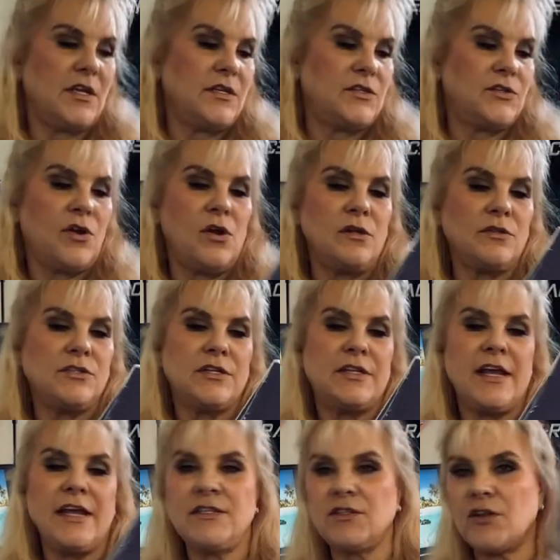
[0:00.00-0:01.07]
It's called
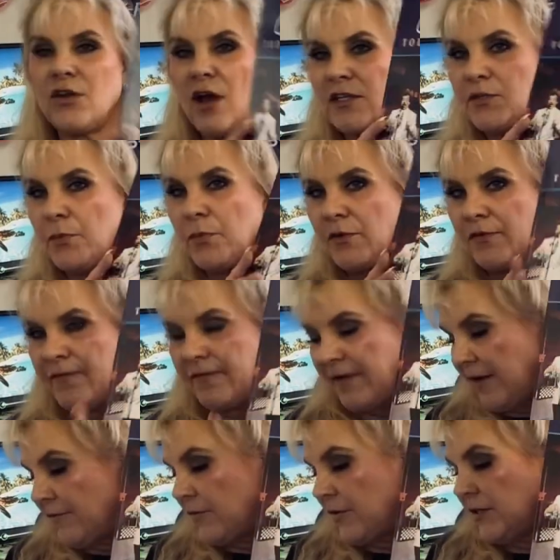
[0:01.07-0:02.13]
Today's Gospel
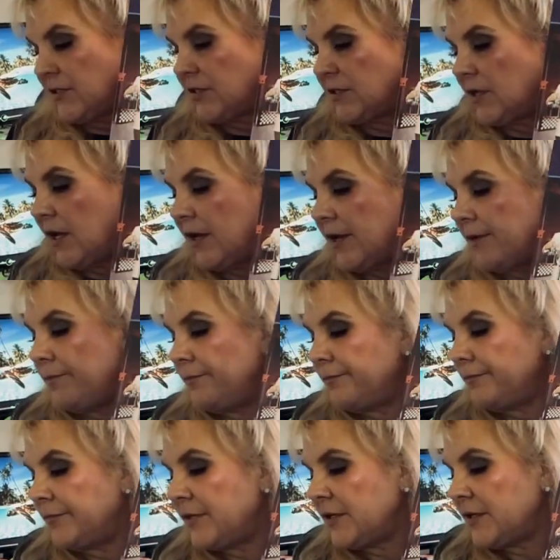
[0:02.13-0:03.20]
Favorites.
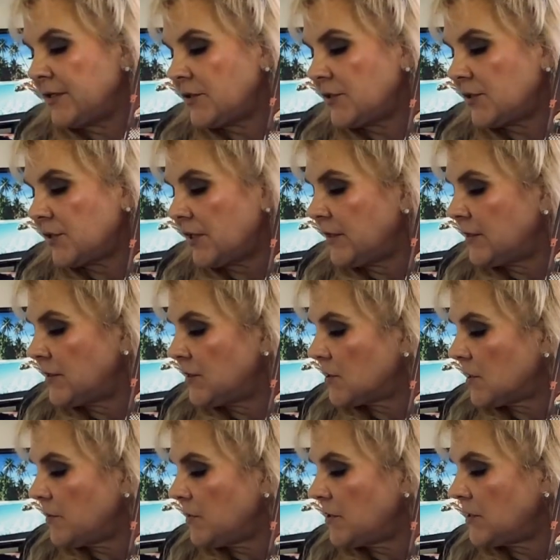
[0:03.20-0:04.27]
This is,
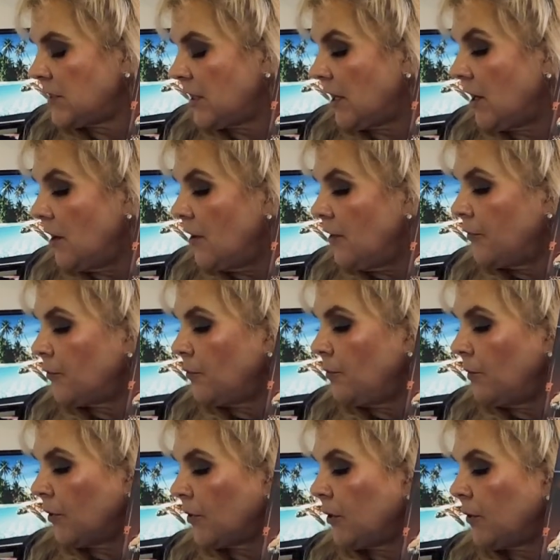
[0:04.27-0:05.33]
let me see, through
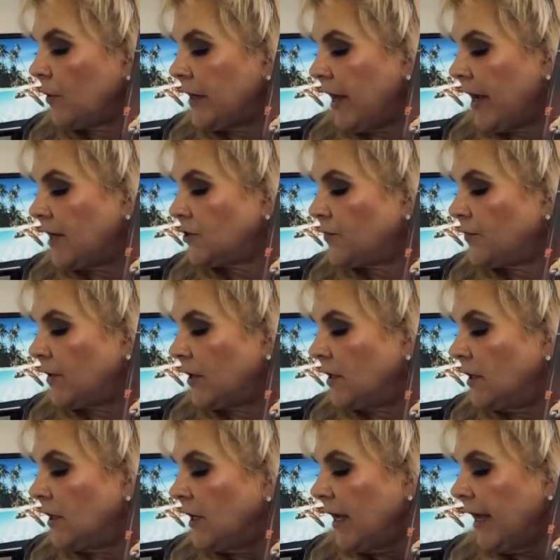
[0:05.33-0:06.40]
Mercury
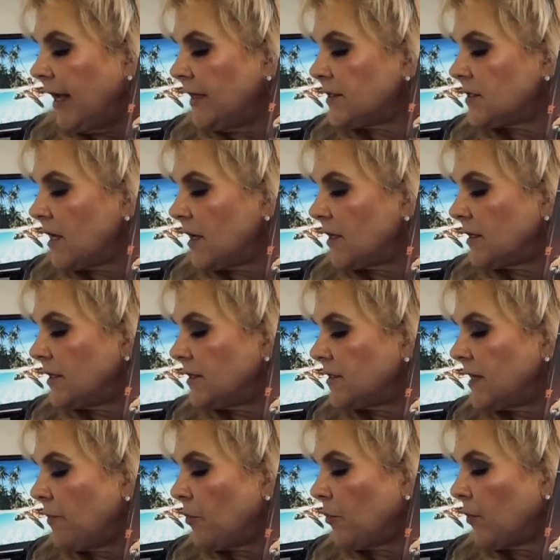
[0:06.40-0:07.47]
Nashville. It's a
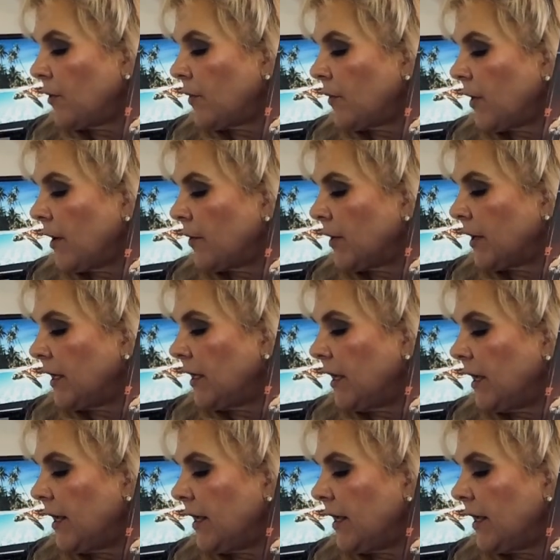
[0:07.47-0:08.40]
contemporary